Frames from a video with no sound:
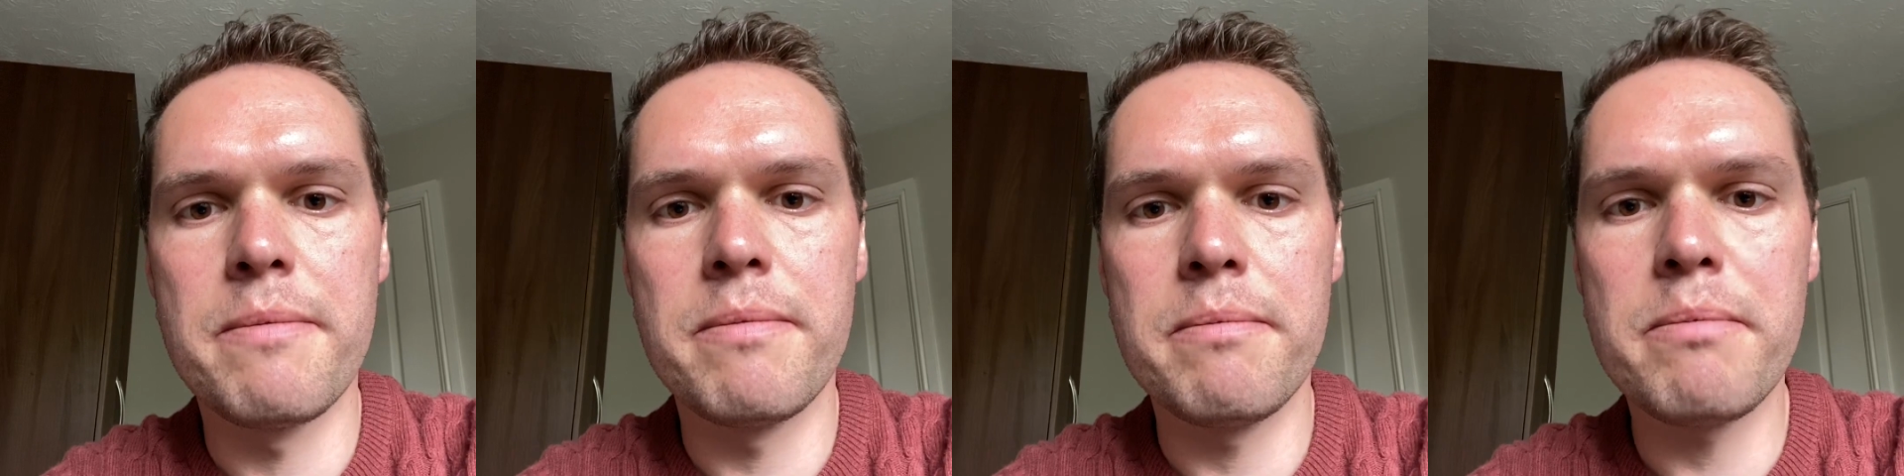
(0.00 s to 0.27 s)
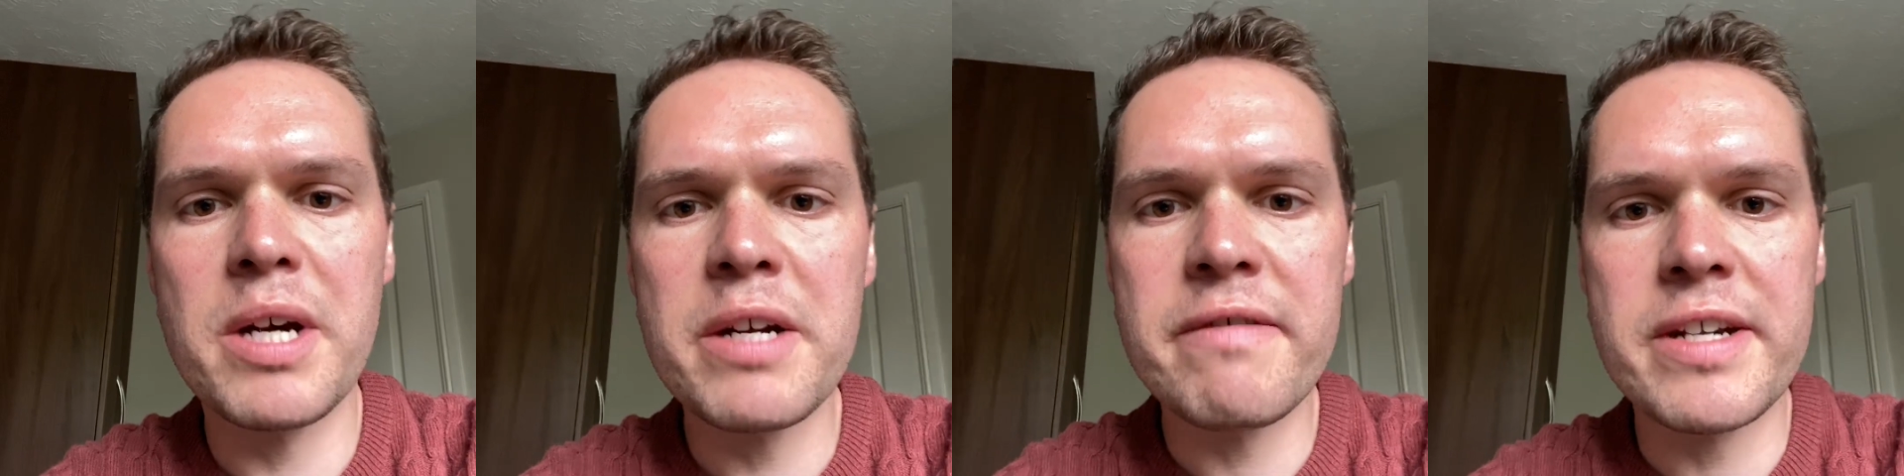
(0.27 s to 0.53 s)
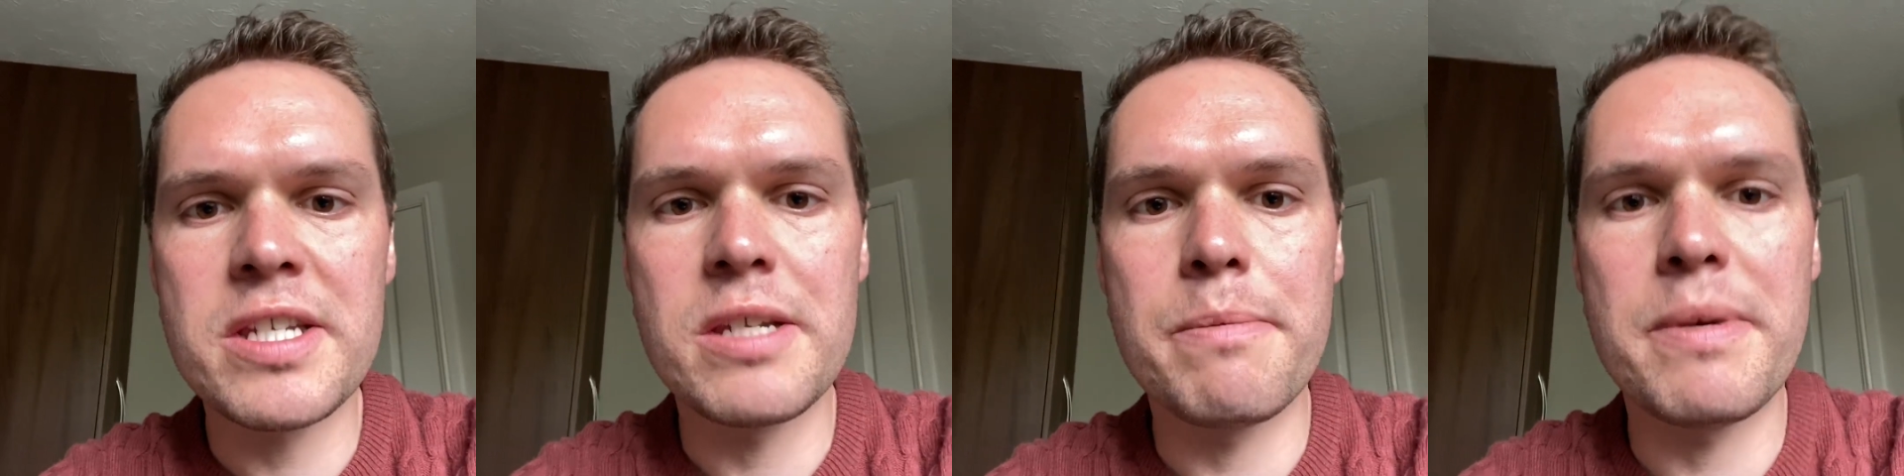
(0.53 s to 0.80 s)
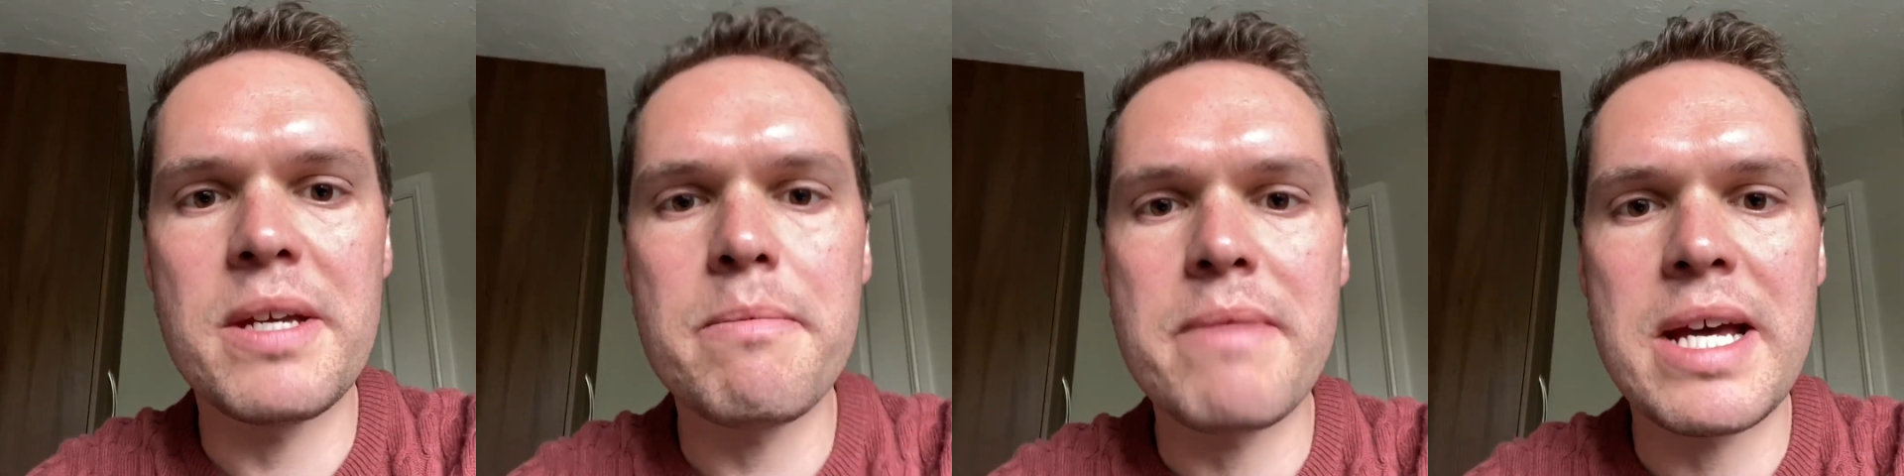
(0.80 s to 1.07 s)
My
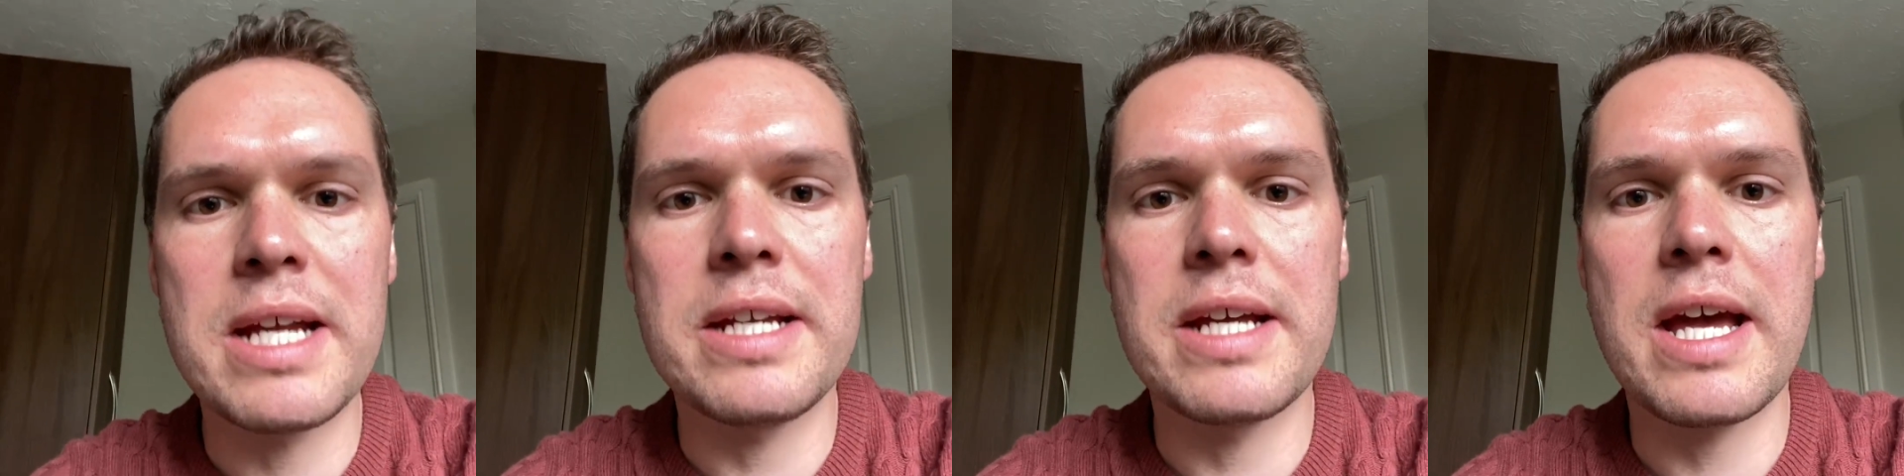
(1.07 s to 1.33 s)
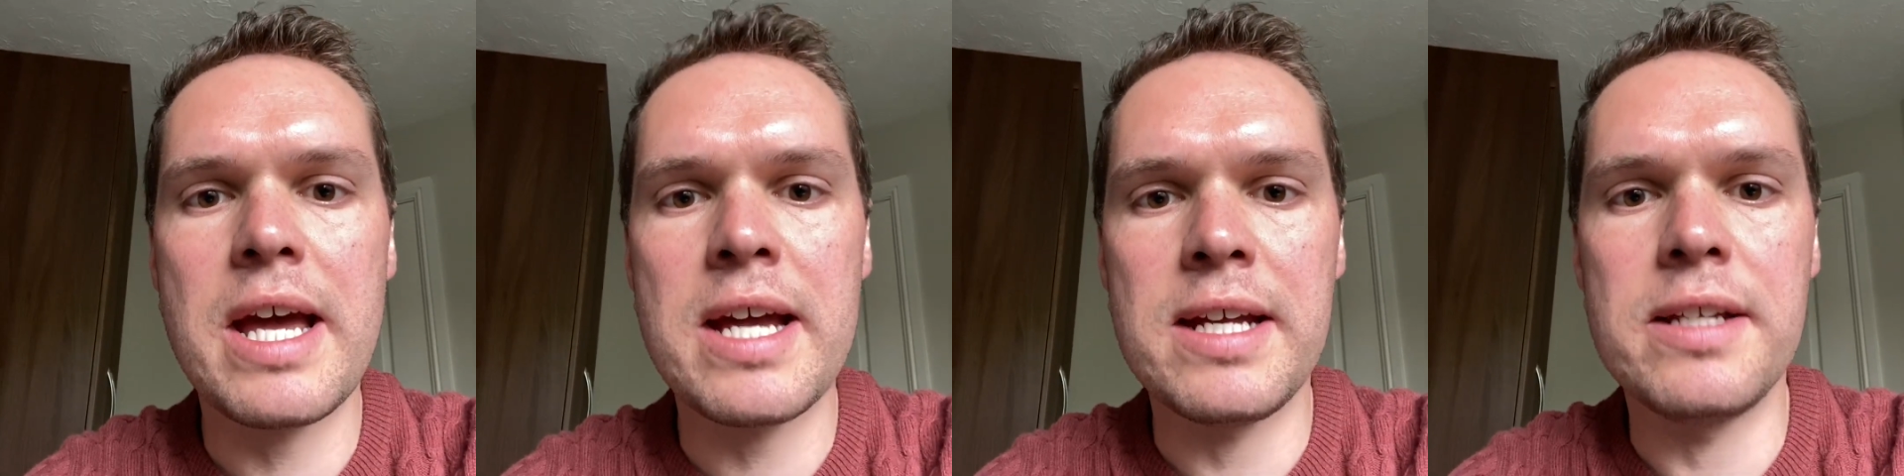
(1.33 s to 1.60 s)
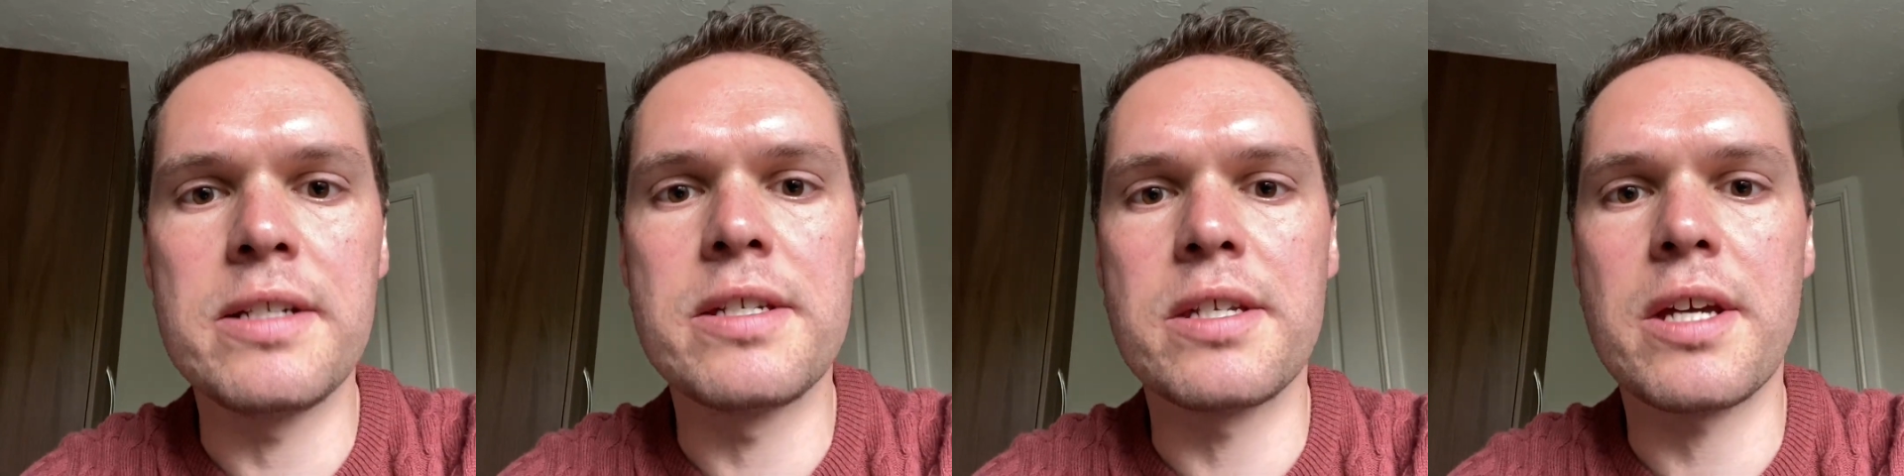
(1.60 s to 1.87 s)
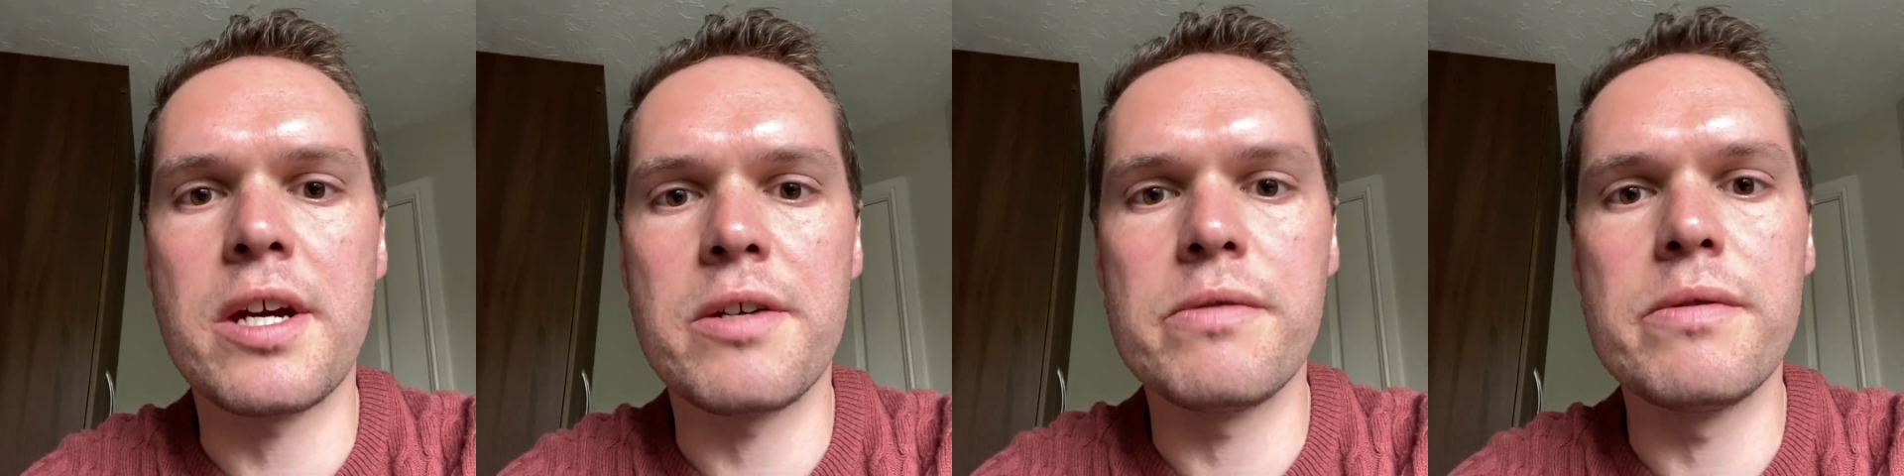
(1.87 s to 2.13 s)
recipe made 8
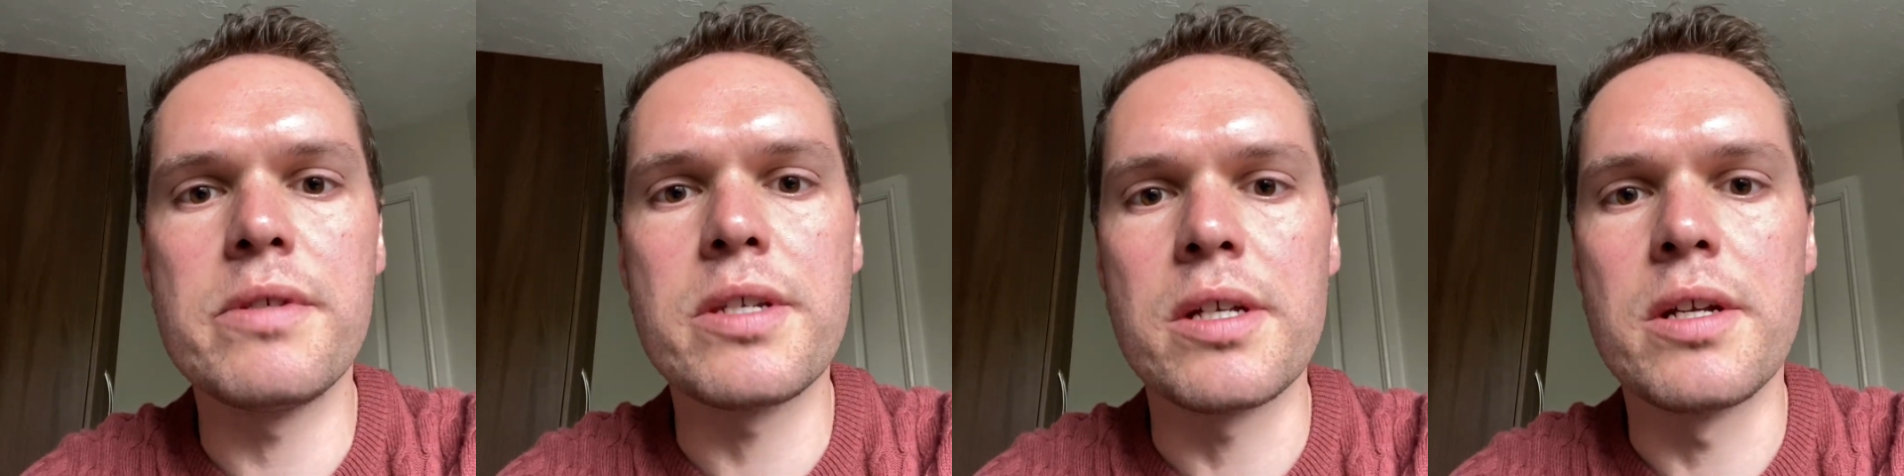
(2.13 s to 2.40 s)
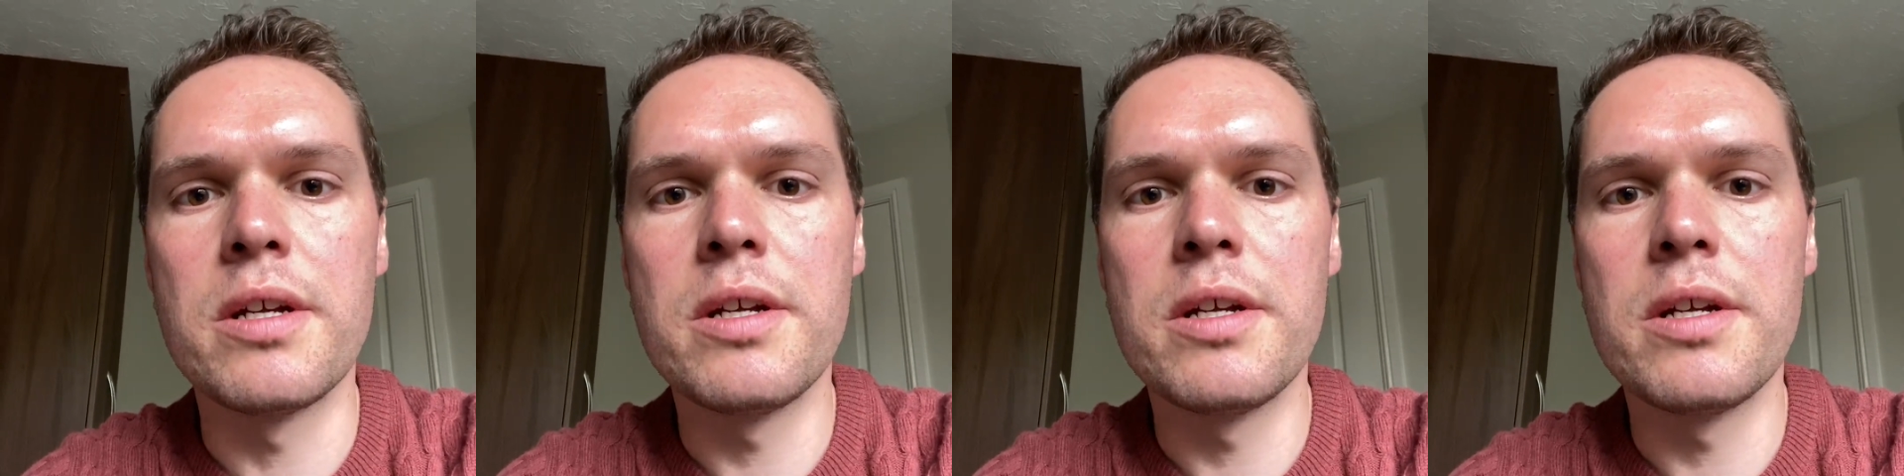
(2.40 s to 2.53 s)
scones.